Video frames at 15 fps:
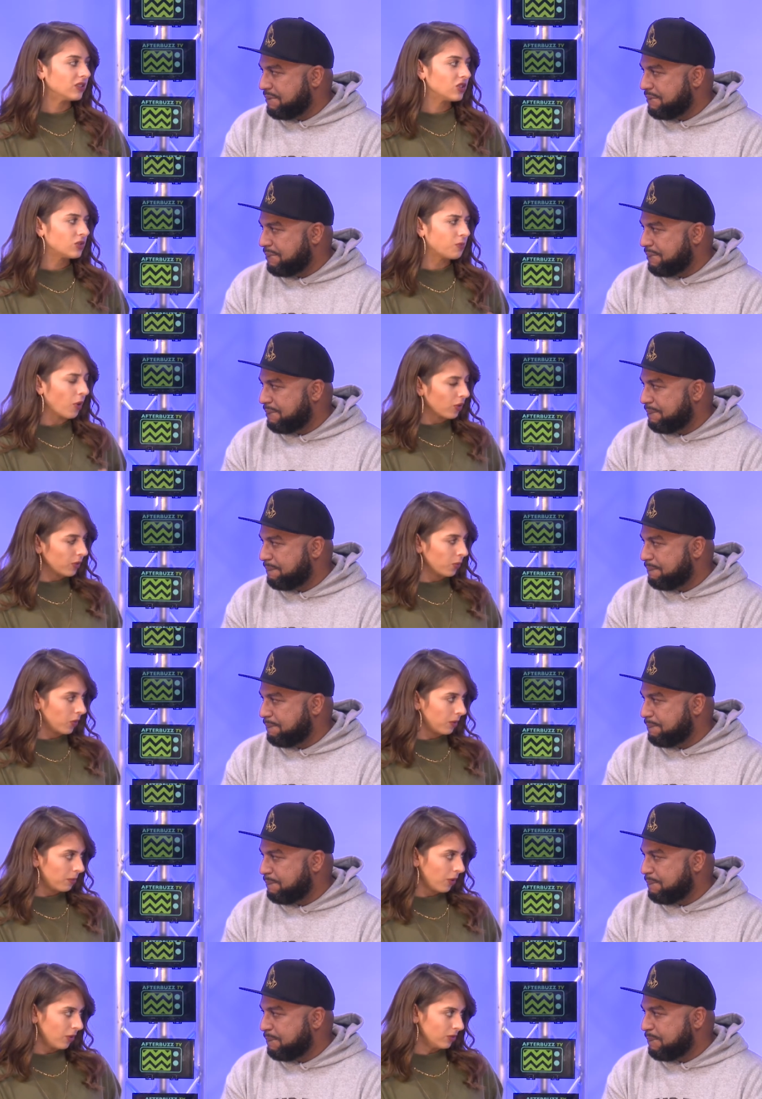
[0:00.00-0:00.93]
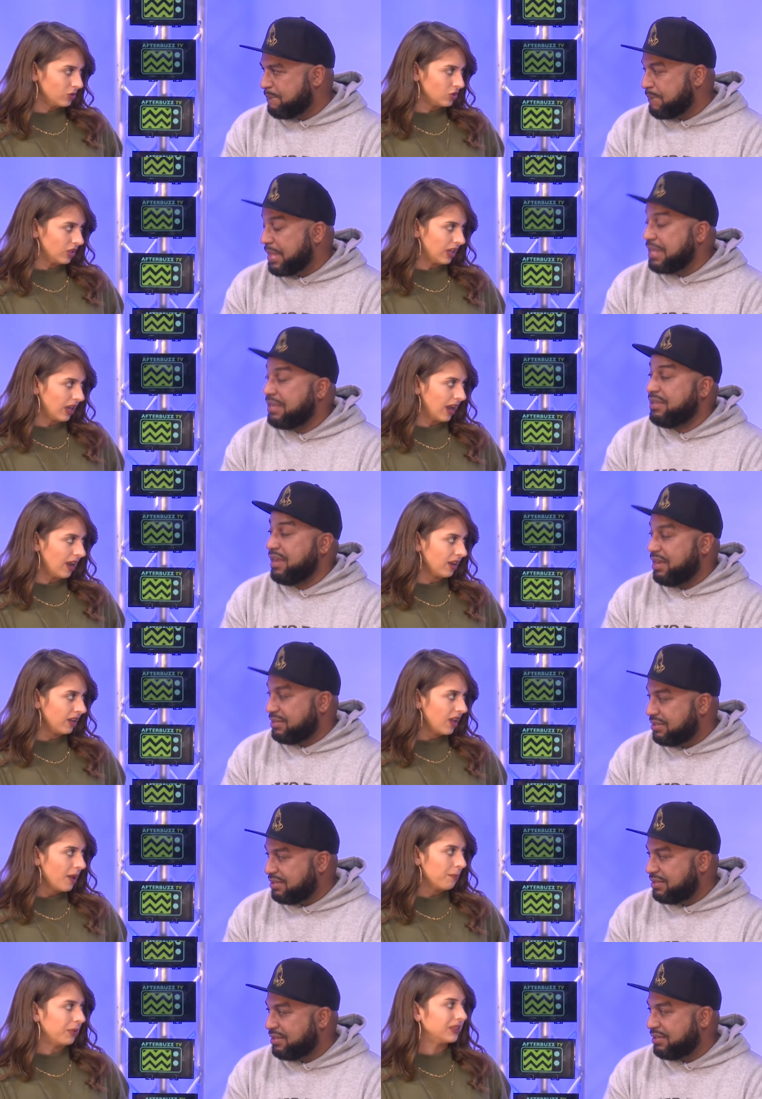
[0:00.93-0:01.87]
Speaker 1: spoken word poetry. Yeah?
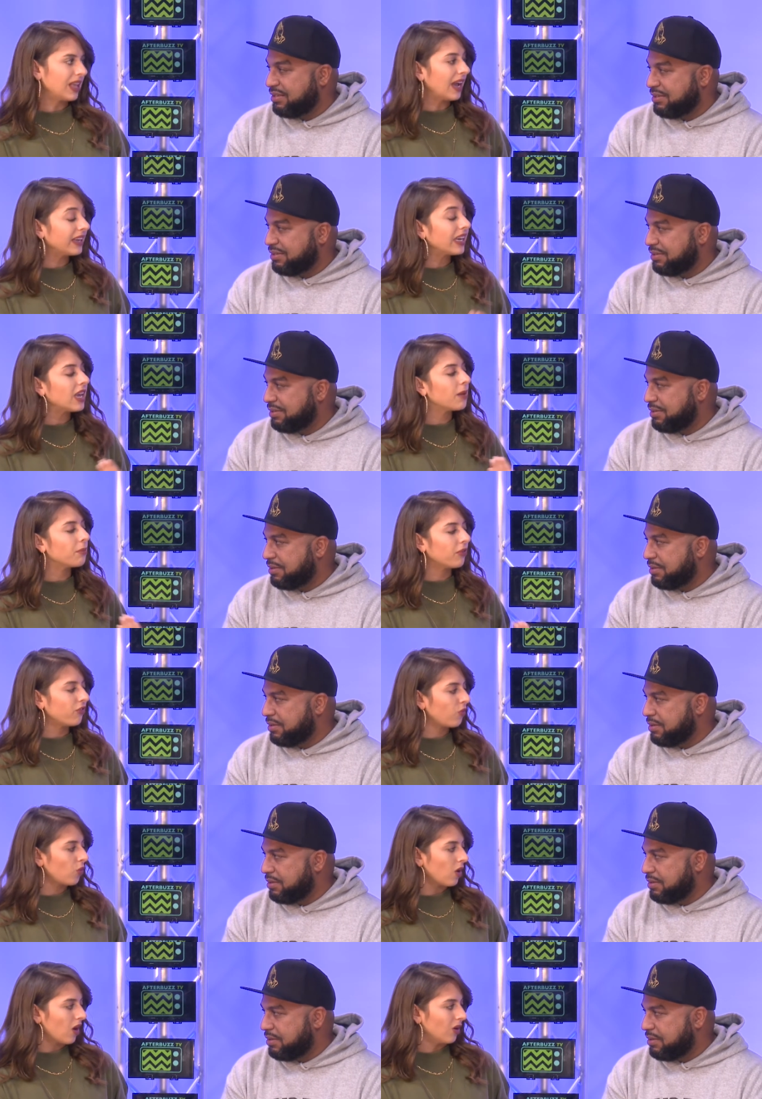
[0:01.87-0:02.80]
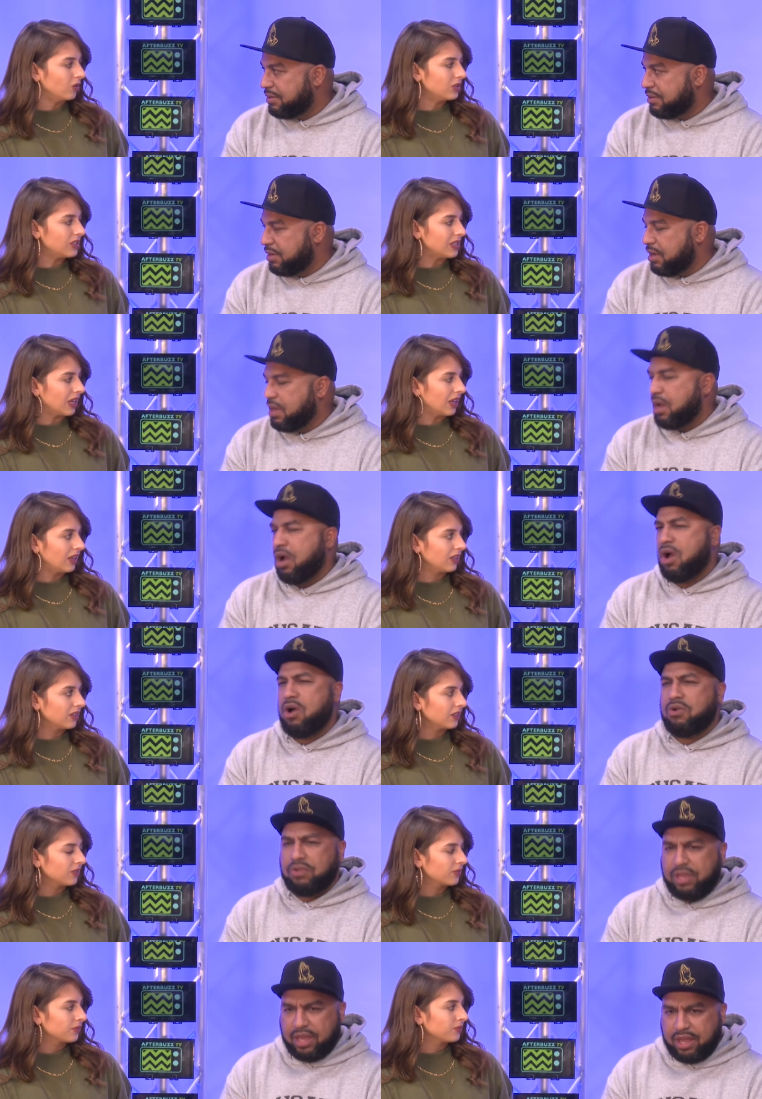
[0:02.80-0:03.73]
Yes. But that came before hosting.
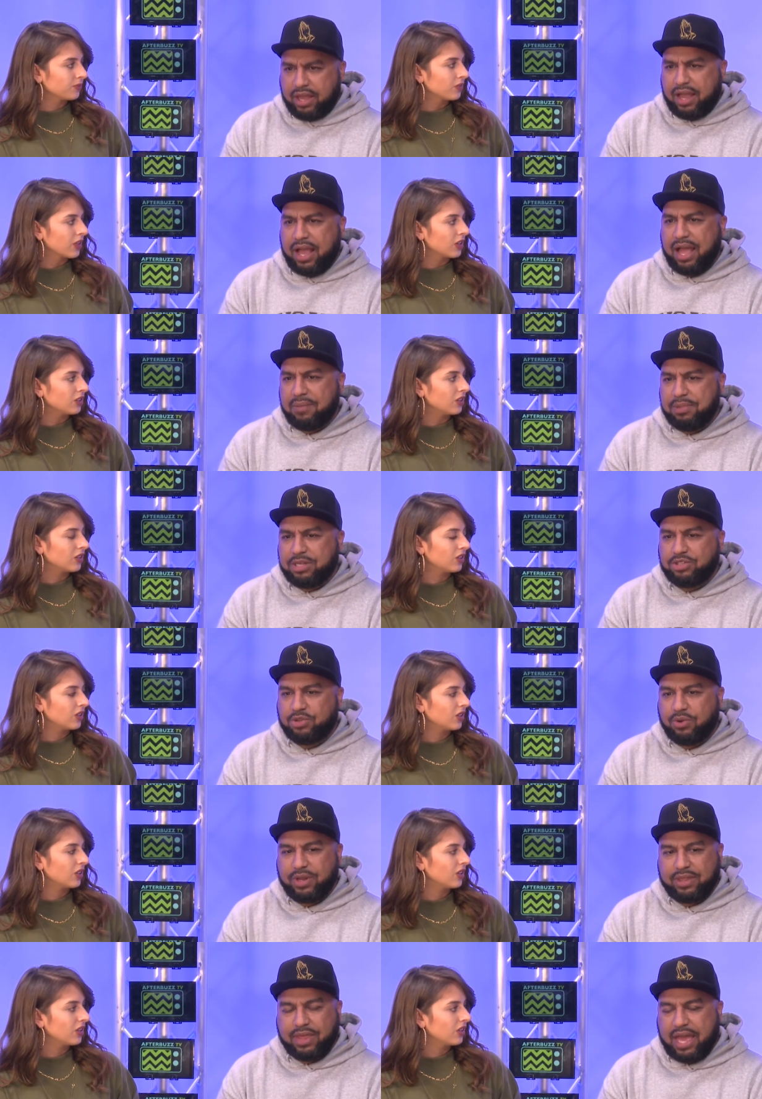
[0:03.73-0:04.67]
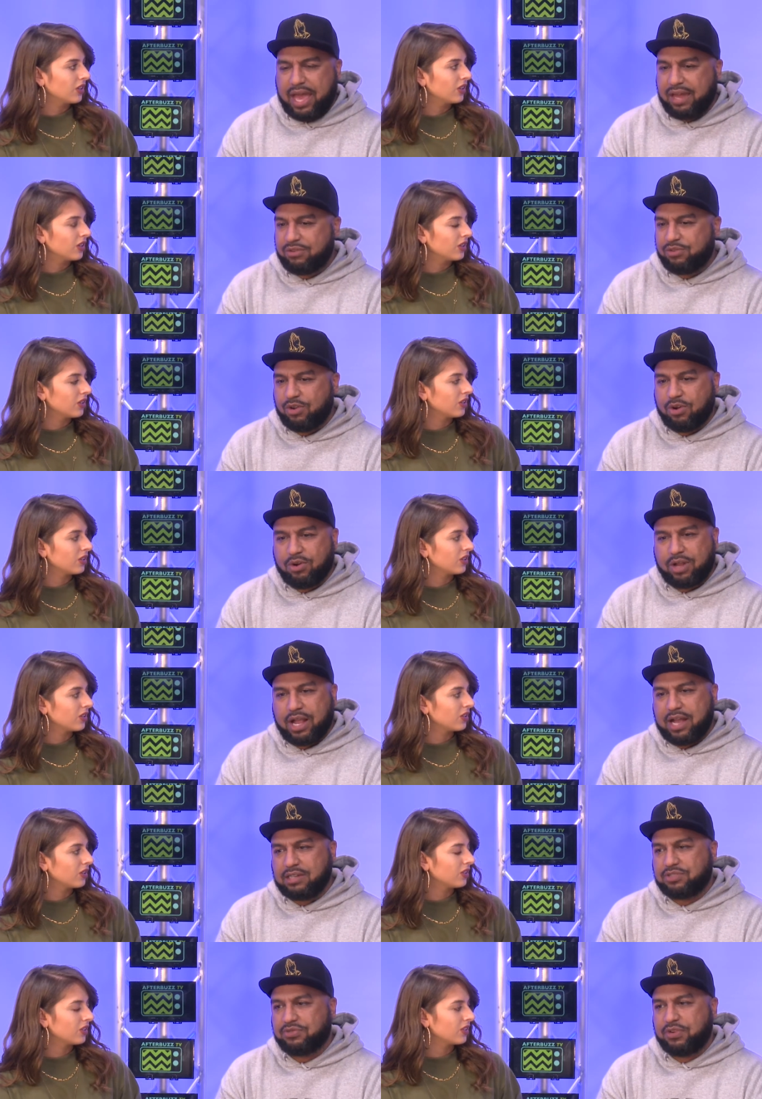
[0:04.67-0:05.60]
Speaker 2: Oh yeah, I've been doing that. Oh
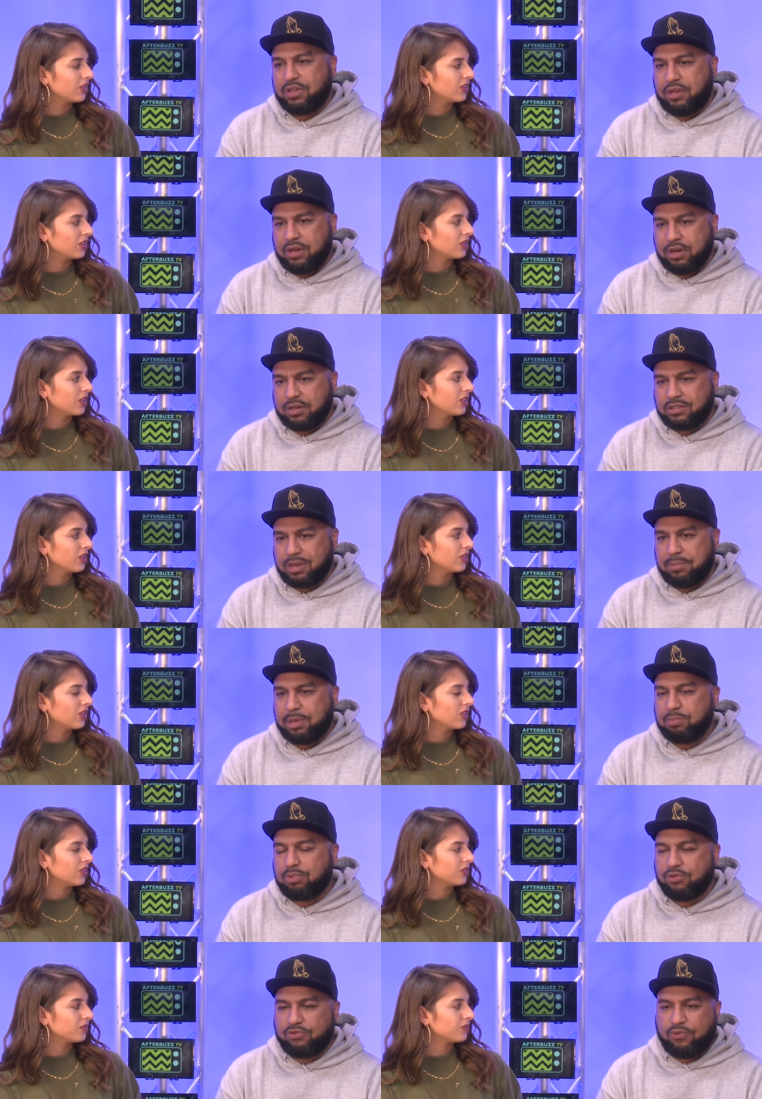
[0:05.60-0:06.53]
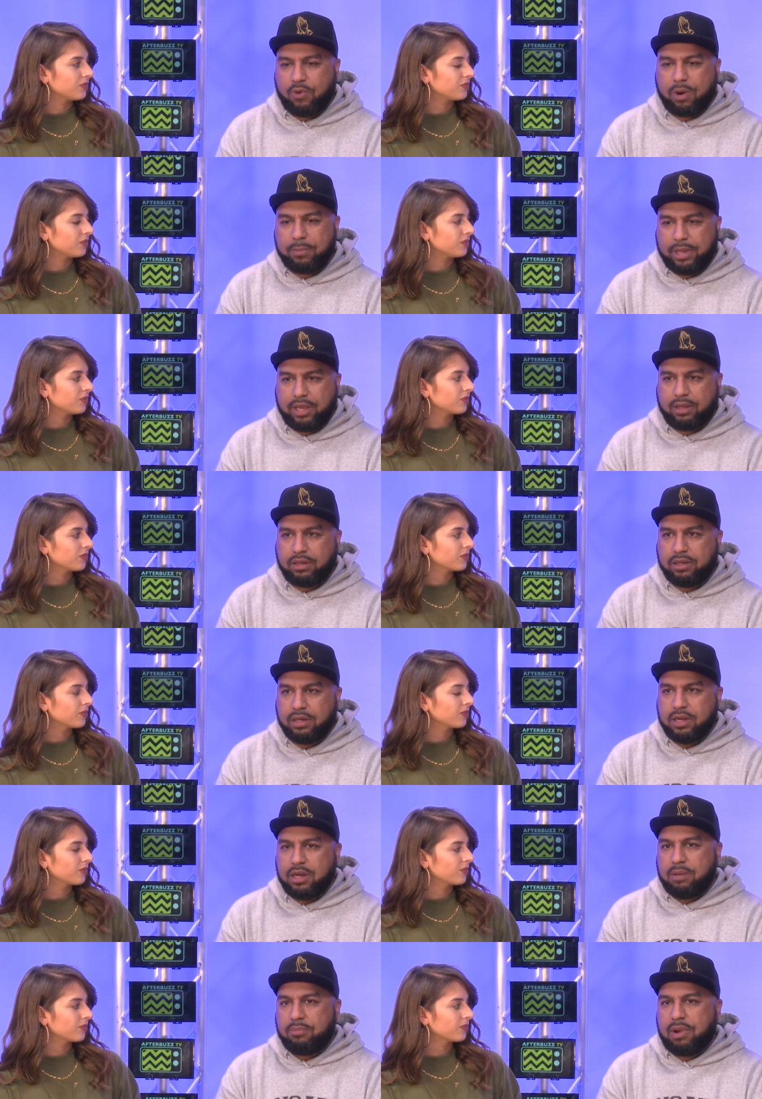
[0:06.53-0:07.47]
gosh, for years. I've been performing
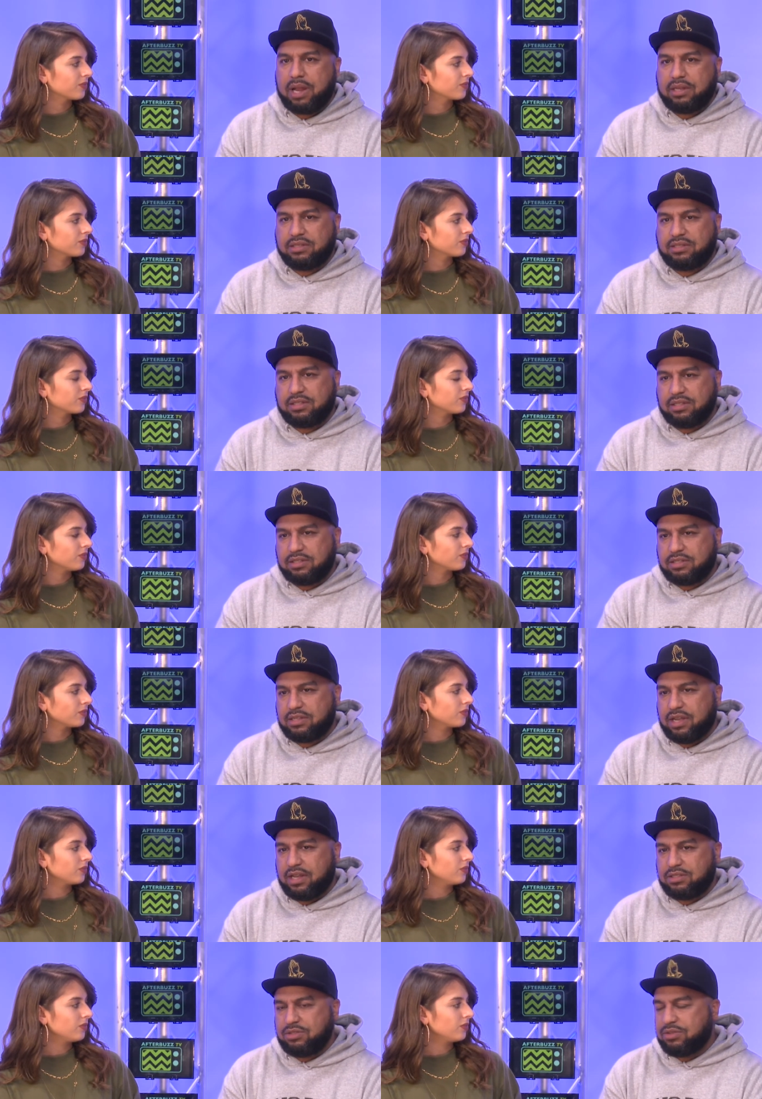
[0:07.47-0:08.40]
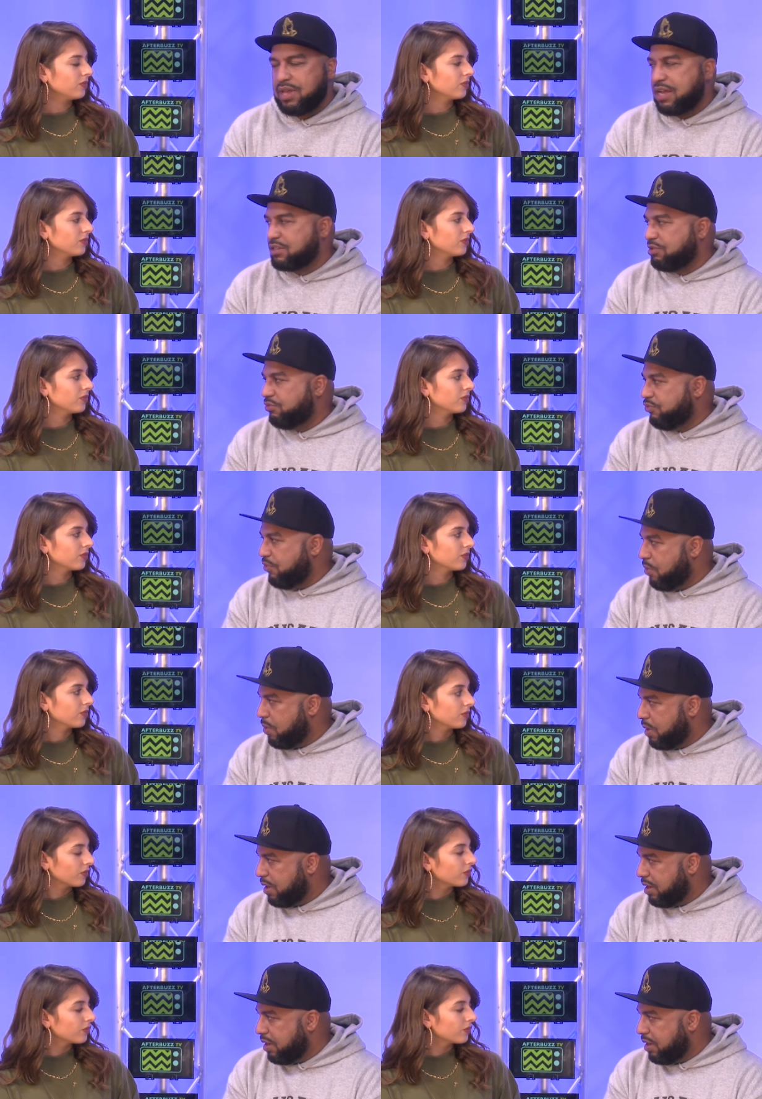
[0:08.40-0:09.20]
probably since uh, 2004,